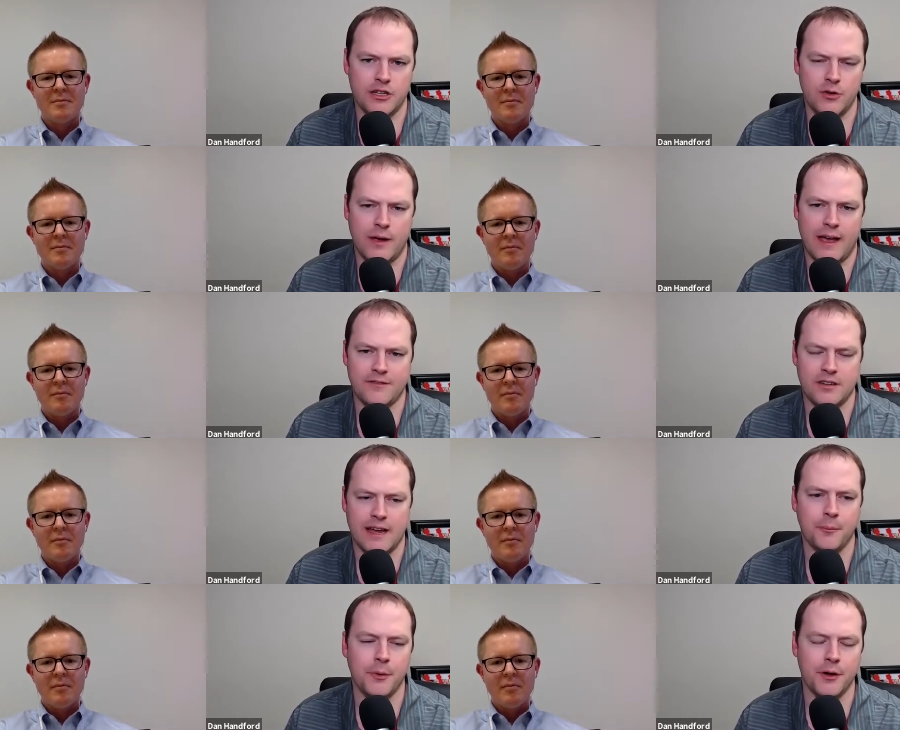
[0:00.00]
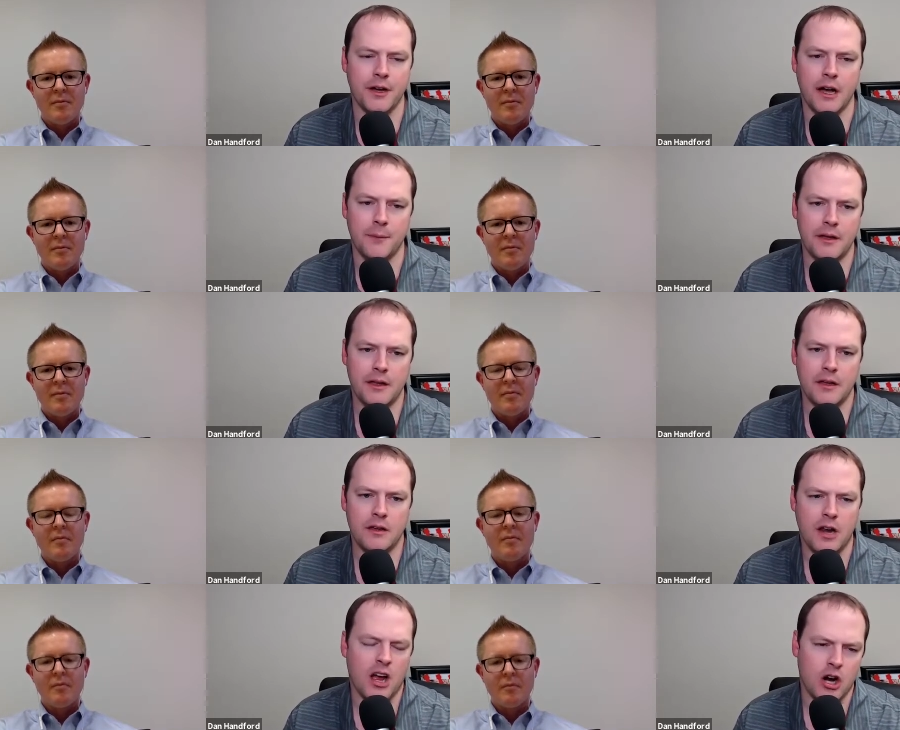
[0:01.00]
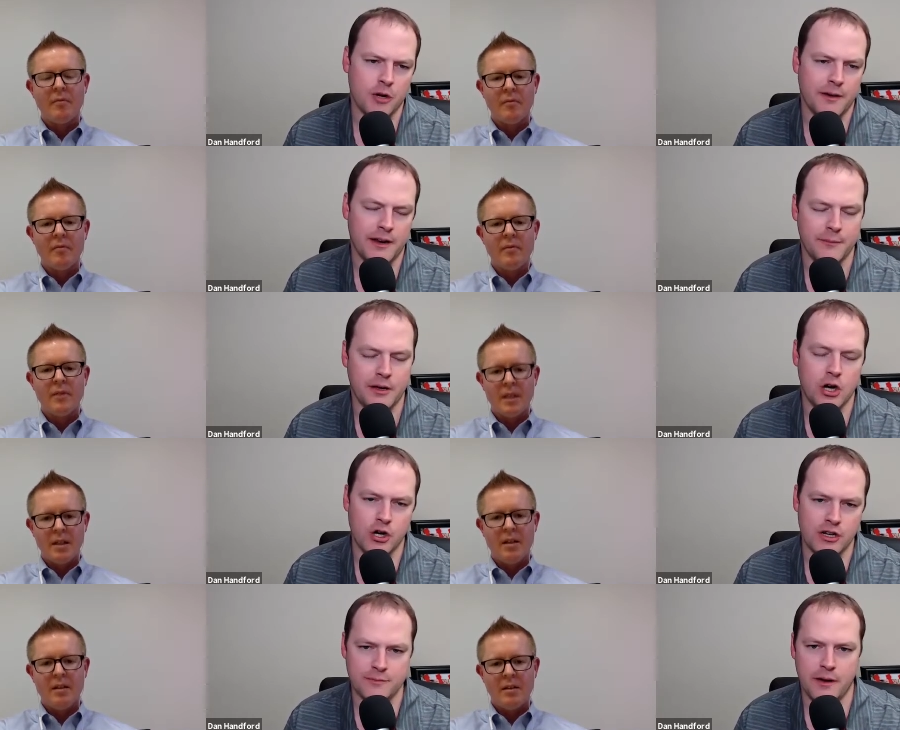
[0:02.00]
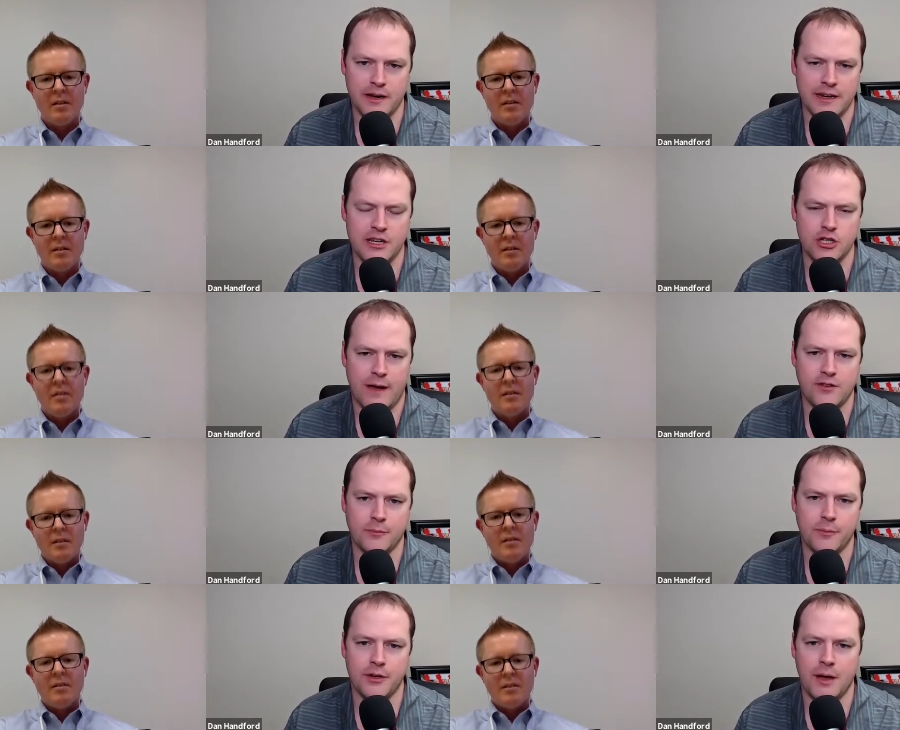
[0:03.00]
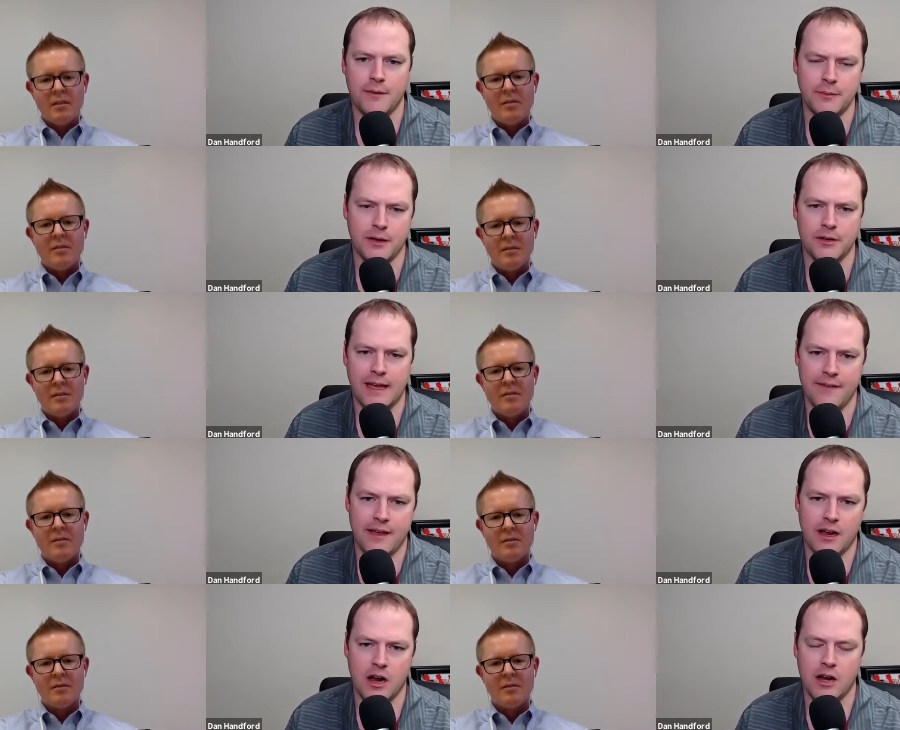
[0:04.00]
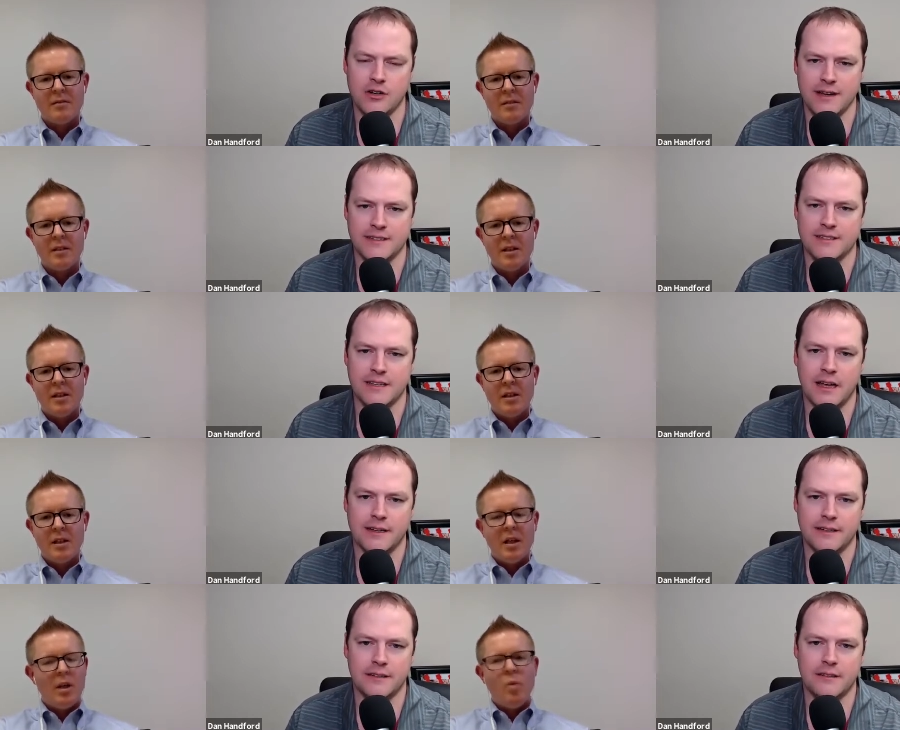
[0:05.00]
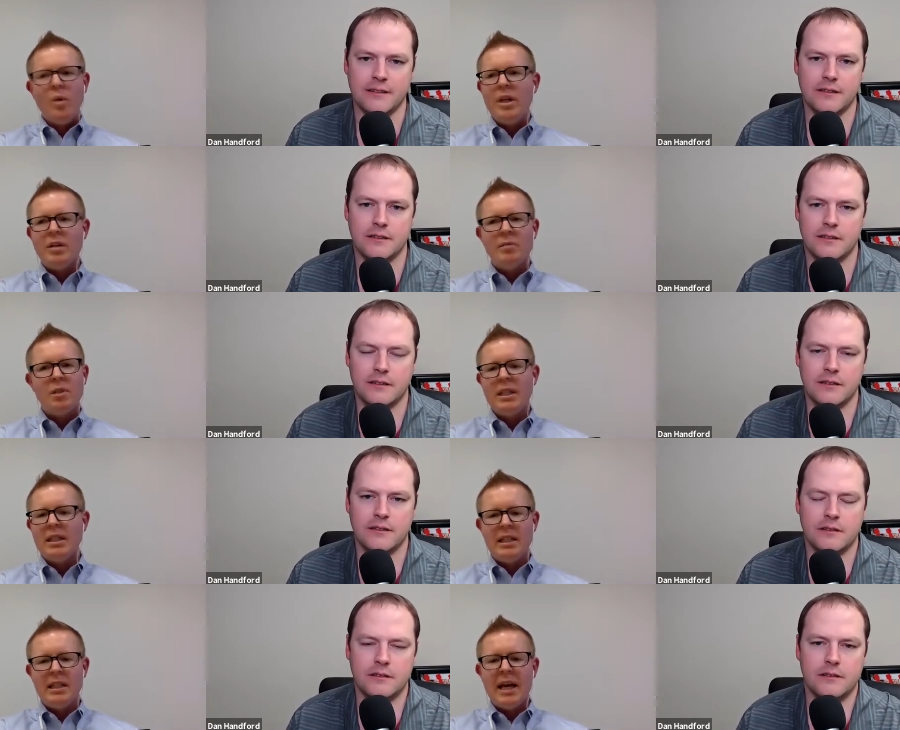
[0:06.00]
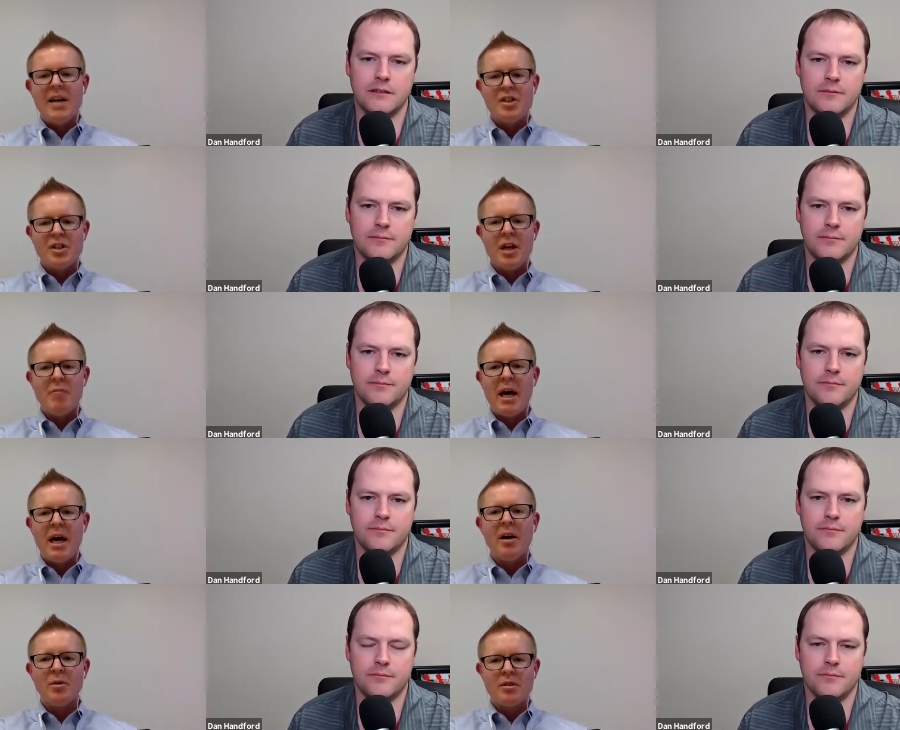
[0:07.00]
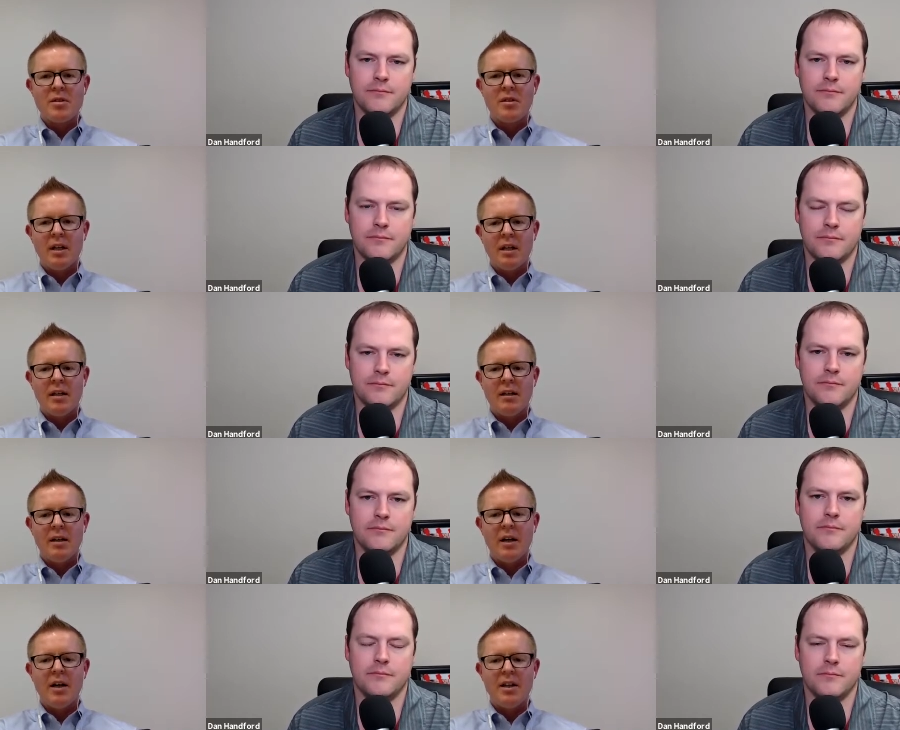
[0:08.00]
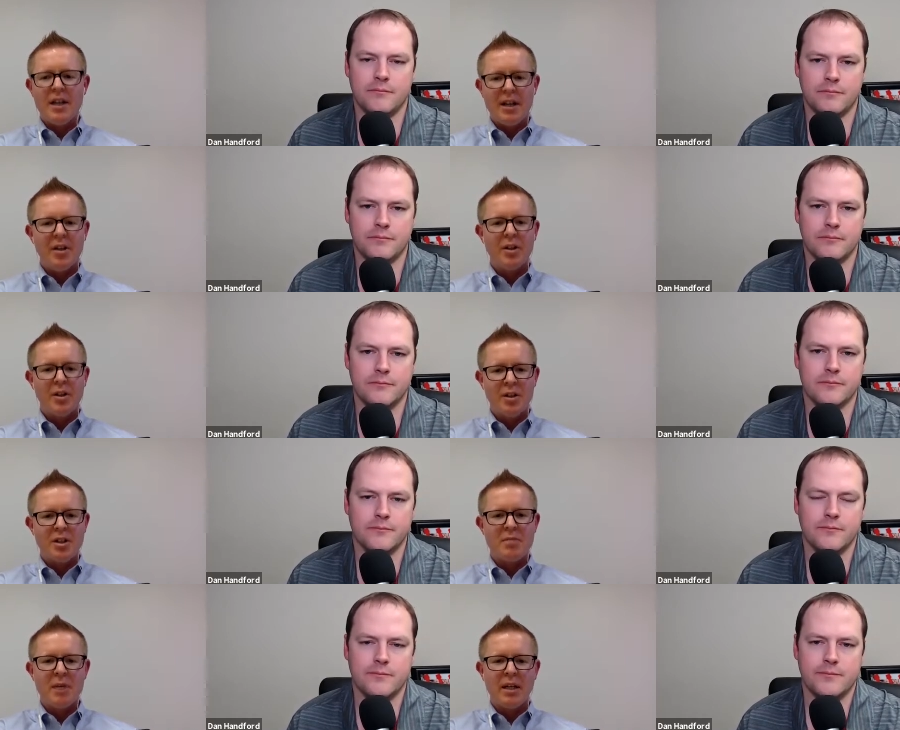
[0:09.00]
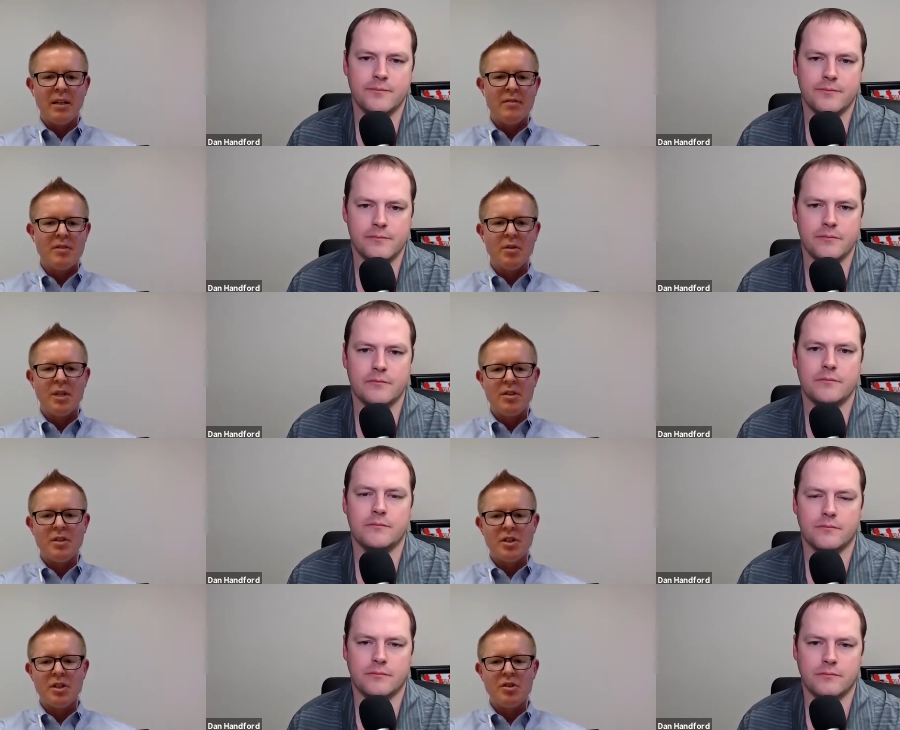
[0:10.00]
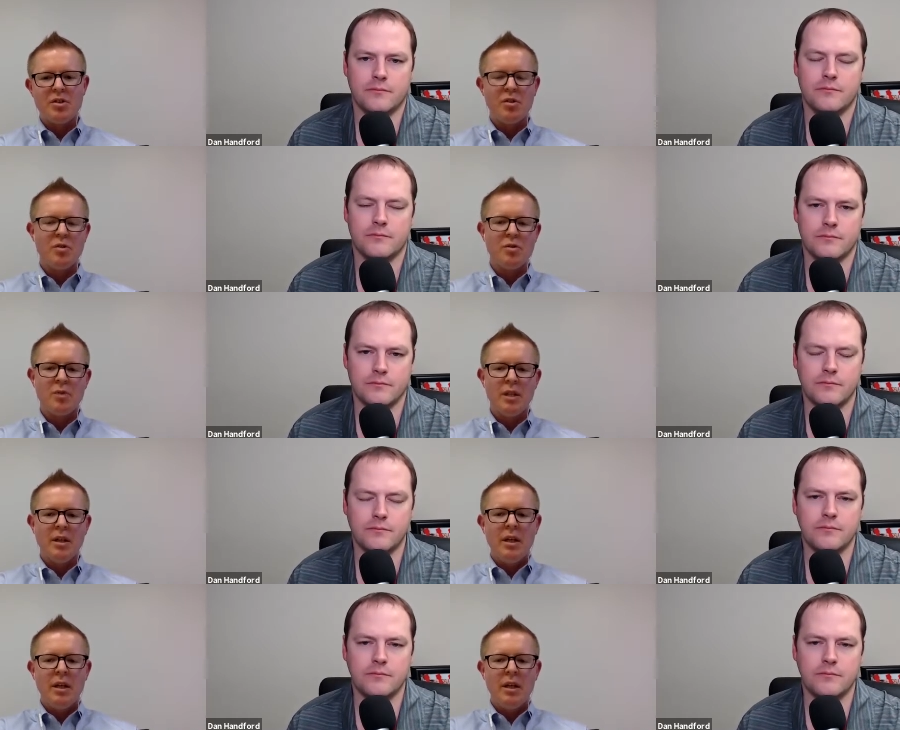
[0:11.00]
Speaker 1: you have to now put up not hard money, but earnest money did you have to put up to be able to have that contract assigned?
Speaker 2: We completely cashed them out uh, on their earnest money. So in addition to, so we